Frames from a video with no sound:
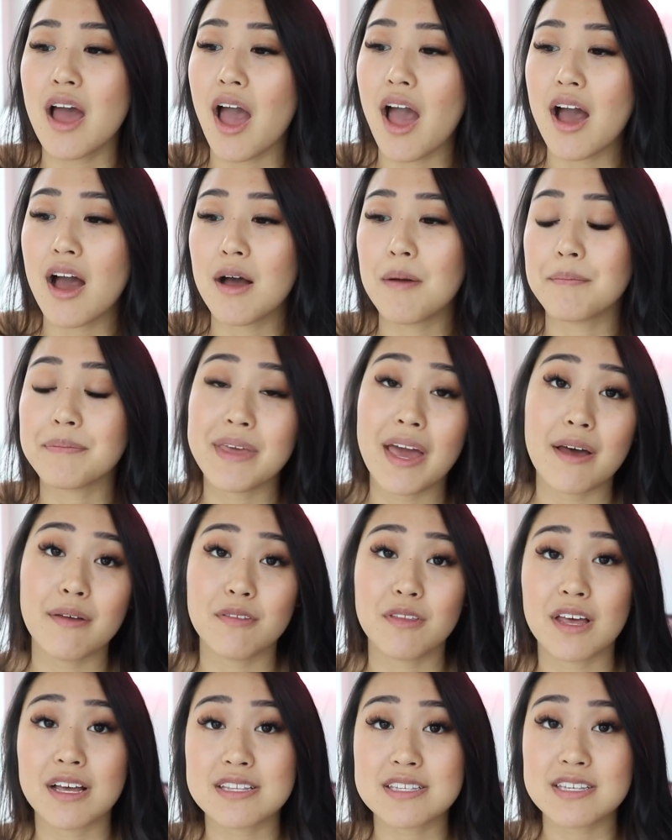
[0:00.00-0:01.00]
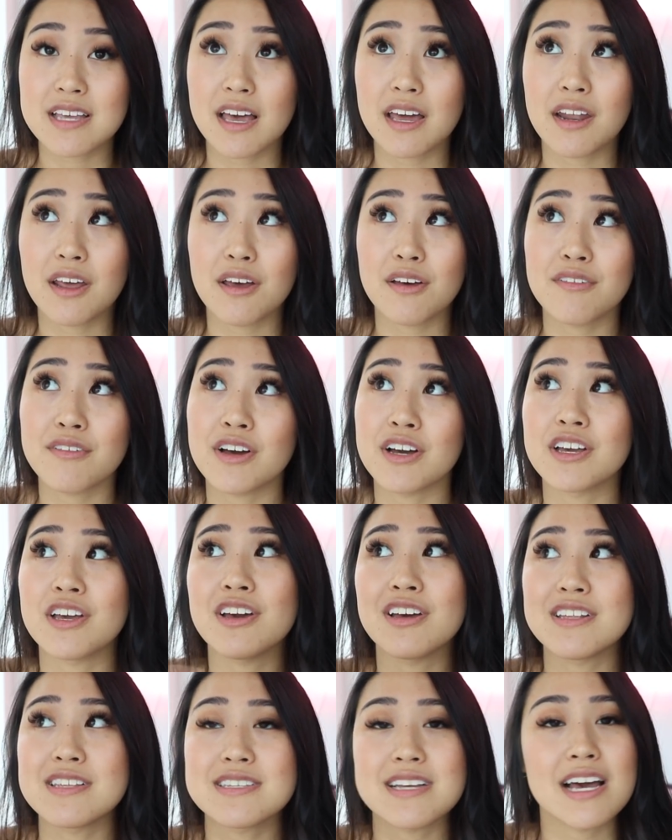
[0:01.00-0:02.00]
yeah, that's kind of a
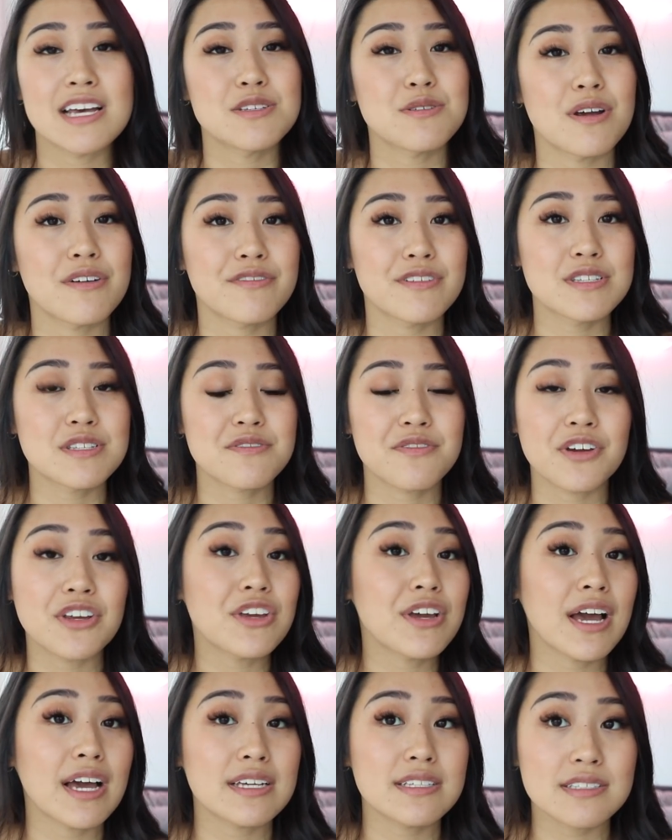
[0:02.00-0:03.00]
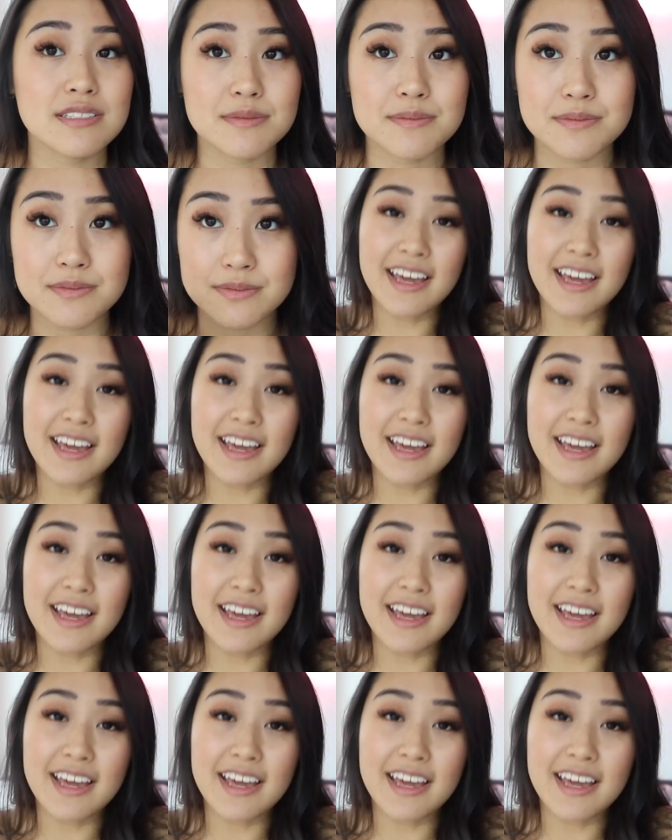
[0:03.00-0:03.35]
good size reference for you guys.